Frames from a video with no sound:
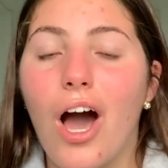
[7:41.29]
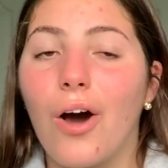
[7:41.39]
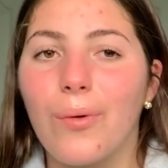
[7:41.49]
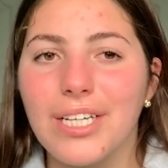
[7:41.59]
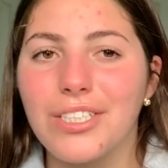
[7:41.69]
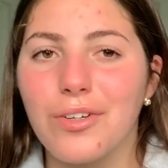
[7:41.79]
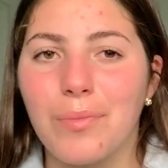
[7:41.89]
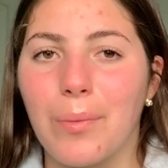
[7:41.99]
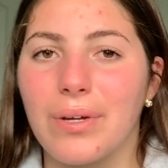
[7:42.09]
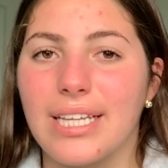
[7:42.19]
A way to
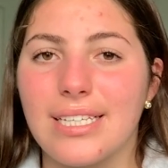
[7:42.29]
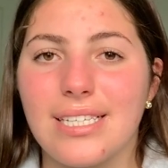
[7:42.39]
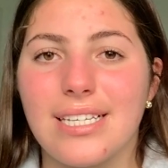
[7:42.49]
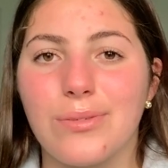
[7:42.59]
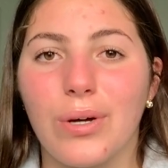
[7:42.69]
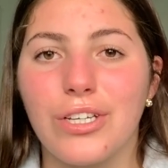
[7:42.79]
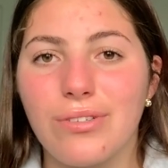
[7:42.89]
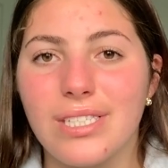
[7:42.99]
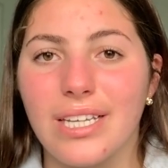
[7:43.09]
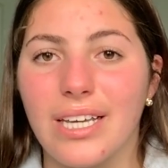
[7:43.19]
remember this is what you
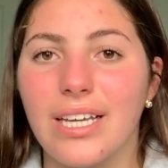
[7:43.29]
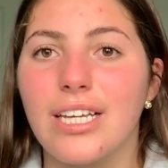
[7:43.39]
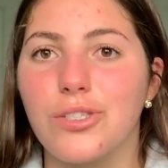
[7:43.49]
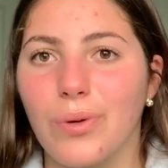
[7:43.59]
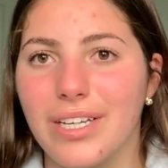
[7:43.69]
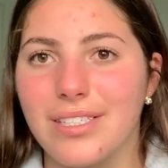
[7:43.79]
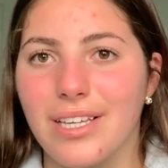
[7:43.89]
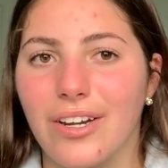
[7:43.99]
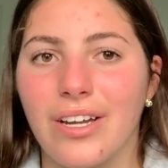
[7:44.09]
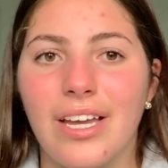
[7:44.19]
see is what is
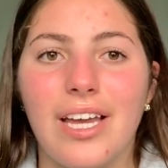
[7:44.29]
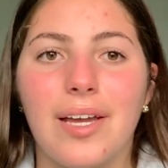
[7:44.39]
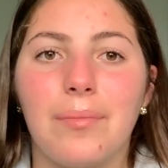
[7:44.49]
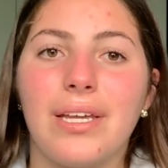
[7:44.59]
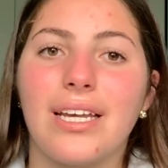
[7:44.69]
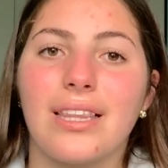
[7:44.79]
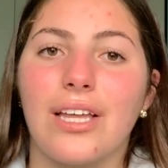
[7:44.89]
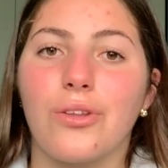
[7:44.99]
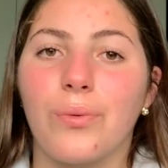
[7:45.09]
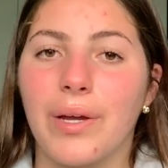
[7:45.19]
there, meaning
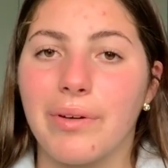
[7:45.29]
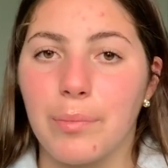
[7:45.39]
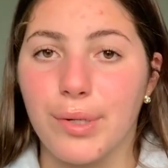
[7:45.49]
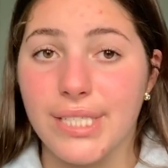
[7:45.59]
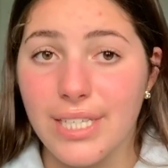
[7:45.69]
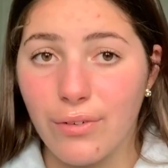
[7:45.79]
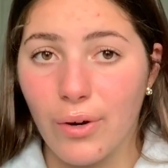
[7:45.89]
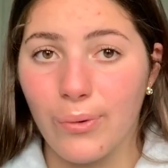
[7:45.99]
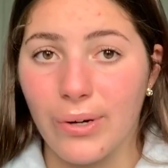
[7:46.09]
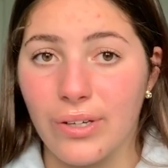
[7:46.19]
that the way we perceive
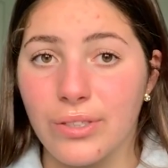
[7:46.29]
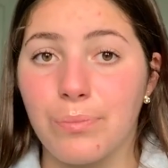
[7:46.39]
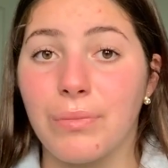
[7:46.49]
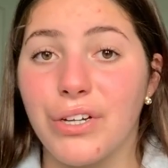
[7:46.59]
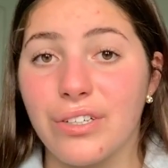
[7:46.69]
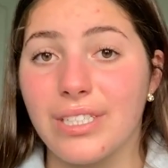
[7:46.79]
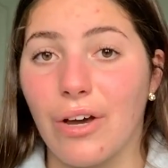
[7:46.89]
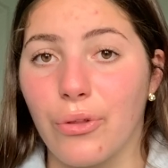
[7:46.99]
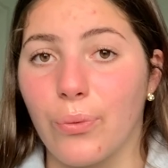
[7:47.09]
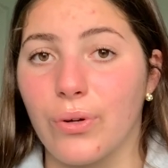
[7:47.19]
our world mirrors
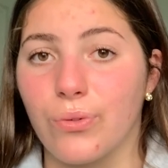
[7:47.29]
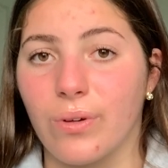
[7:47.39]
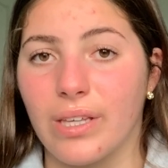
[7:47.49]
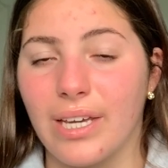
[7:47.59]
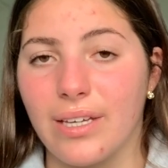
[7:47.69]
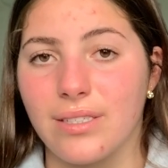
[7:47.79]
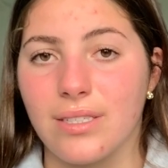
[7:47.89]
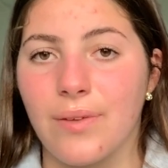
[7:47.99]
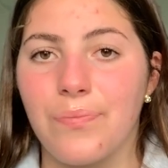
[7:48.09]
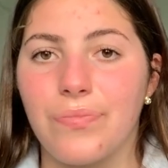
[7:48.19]
how the world really is.
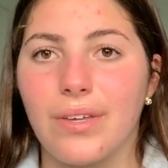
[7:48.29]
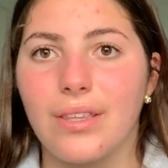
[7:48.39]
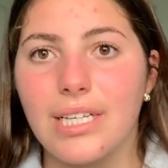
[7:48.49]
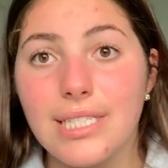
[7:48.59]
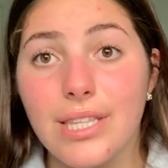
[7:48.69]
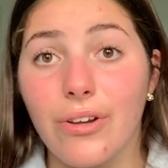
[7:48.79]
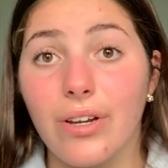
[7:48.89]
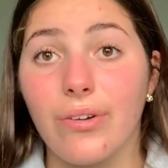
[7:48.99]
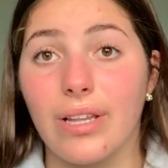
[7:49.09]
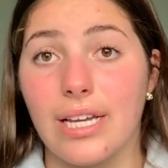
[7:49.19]
This
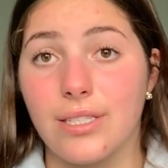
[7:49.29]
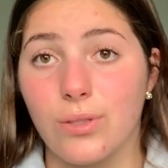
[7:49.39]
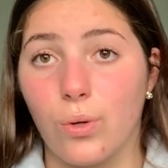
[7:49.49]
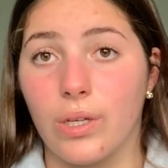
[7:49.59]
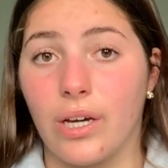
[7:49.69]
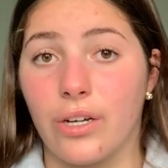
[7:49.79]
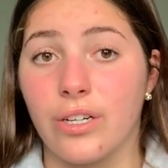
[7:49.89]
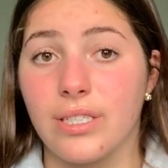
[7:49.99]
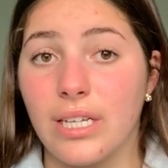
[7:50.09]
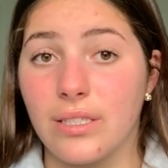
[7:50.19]
theory relies solely on
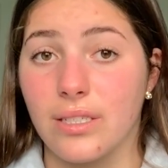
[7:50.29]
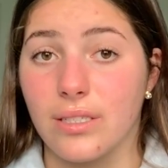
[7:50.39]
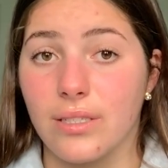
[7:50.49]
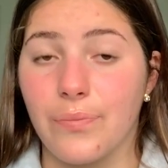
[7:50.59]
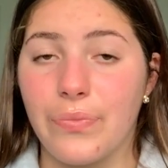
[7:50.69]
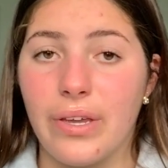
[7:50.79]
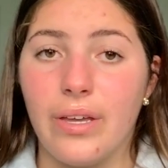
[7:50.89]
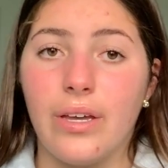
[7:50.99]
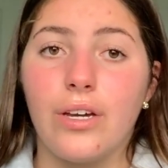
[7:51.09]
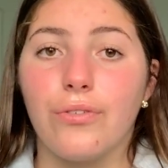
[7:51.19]
our senses.
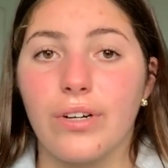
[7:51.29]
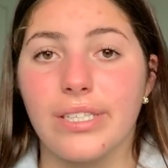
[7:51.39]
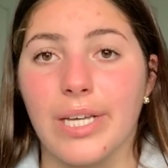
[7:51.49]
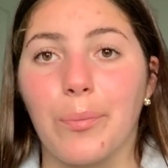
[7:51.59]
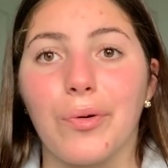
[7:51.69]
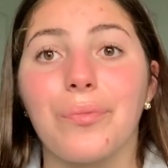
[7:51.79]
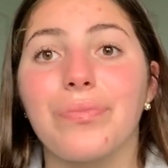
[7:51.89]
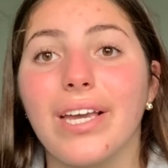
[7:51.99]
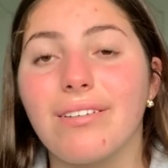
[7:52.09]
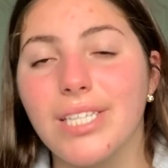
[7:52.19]
For example,
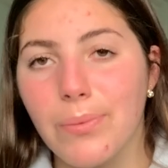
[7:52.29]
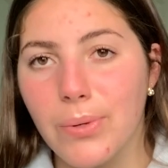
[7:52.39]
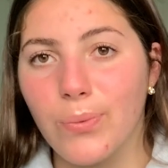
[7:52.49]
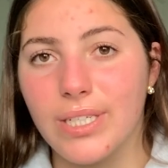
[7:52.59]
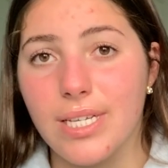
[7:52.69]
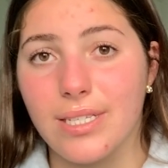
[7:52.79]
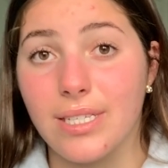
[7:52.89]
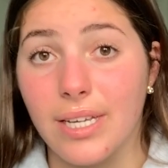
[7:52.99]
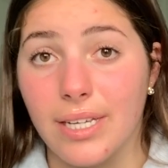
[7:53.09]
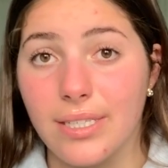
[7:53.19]
if someone were to
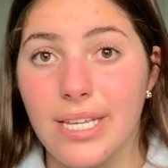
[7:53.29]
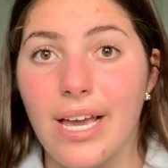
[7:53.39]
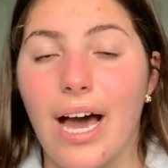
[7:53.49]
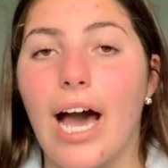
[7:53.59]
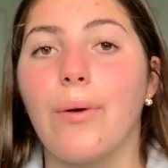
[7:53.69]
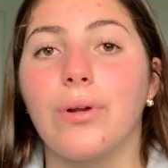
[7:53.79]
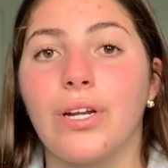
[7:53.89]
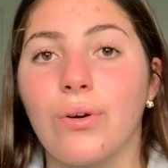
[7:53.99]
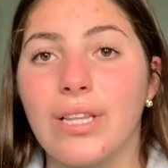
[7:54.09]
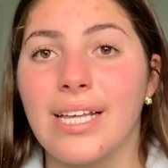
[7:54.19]
sneeze, I would
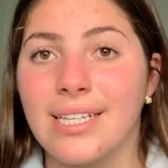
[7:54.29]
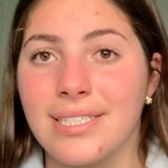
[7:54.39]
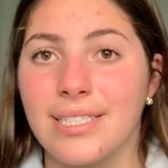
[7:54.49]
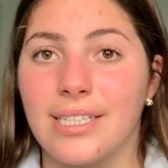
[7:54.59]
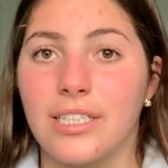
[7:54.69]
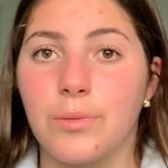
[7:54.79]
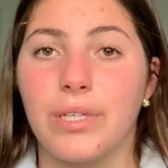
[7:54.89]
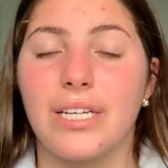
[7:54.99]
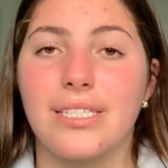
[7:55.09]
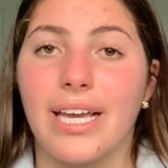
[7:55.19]
know that they sneeze
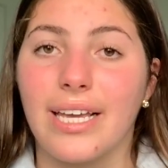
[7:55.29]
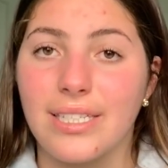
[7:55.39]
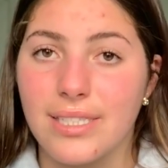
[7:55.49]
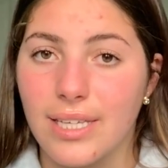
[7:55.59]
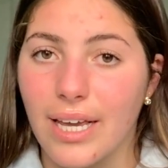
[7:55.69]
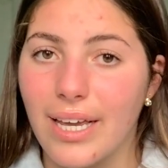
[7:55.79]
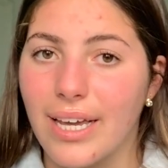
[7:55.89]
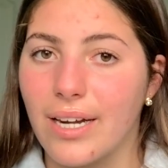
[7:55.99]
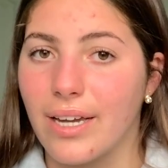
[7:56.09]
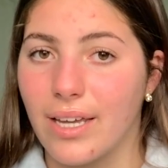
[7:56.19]
because I can see it
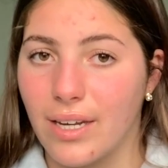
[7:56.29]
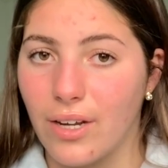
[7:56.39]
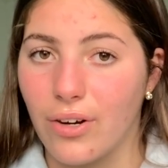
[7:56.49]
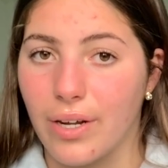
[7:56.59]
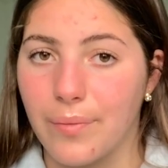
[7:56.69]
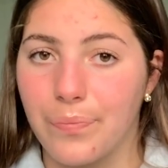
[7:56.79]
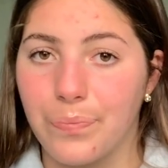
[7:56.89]
and I can hear it.